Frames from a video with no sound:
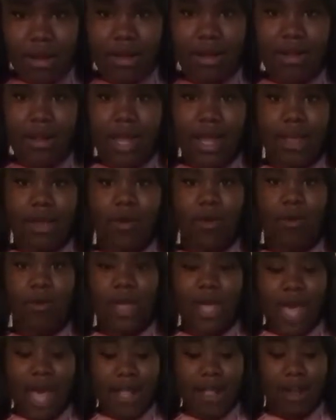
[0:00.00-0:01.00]
like
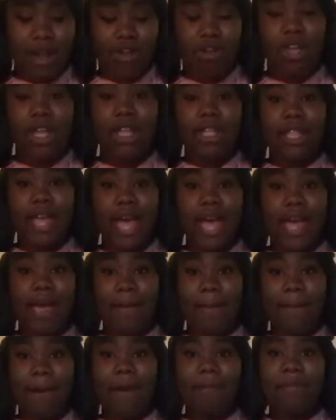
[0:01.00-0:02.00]
we had agreed that
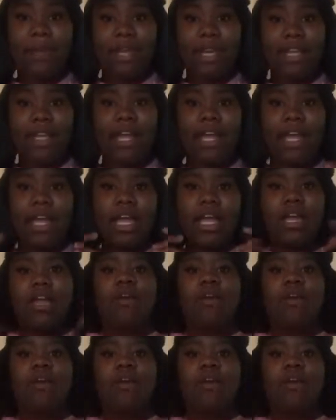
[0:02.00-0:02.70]
in public, like